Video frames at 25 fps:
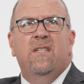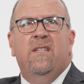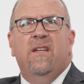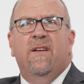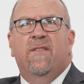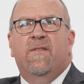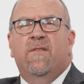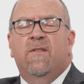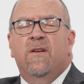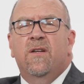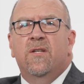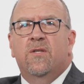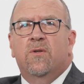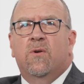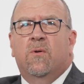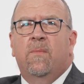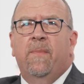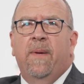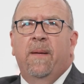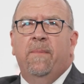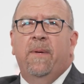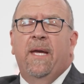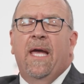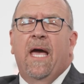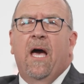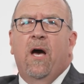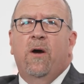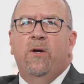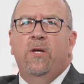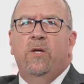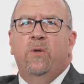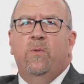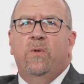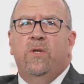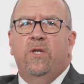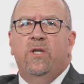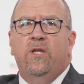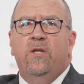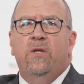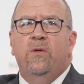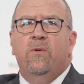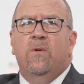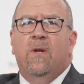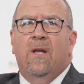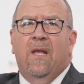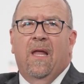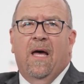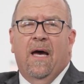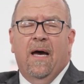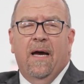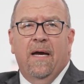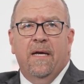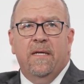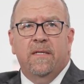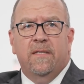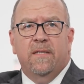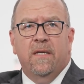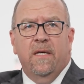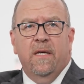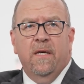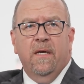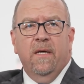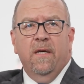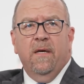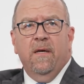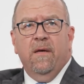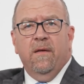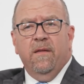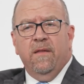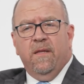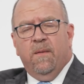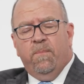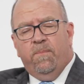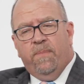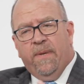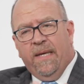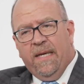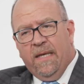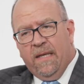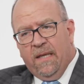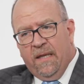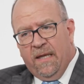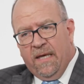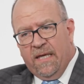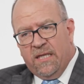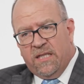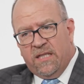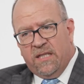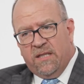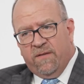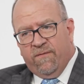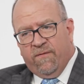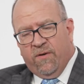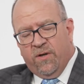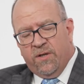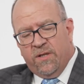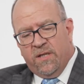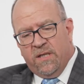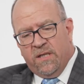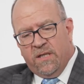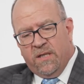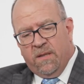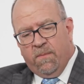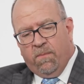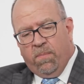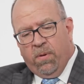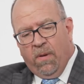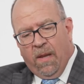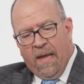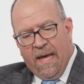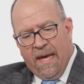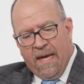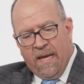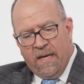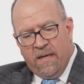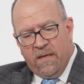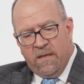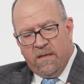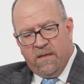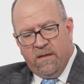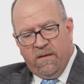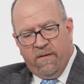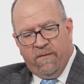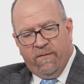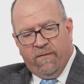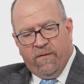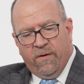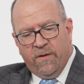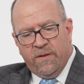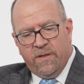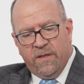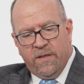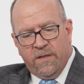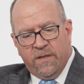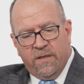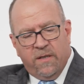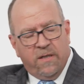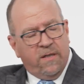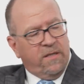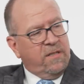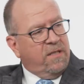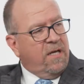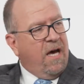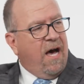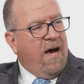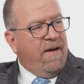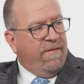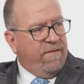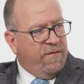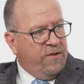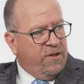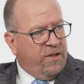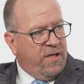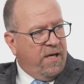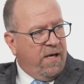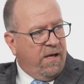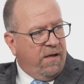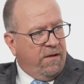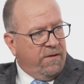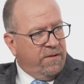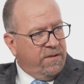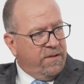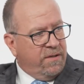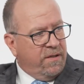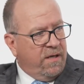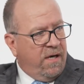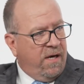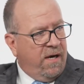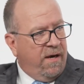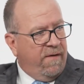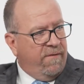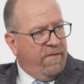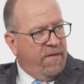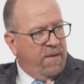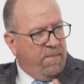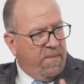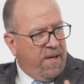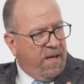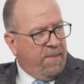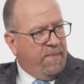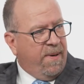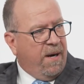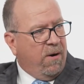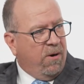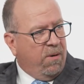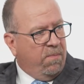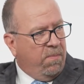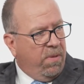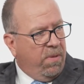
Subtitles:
difference, or maybe how you would utilize the beadlets versus the blend versus the soft gels of the MetaPWR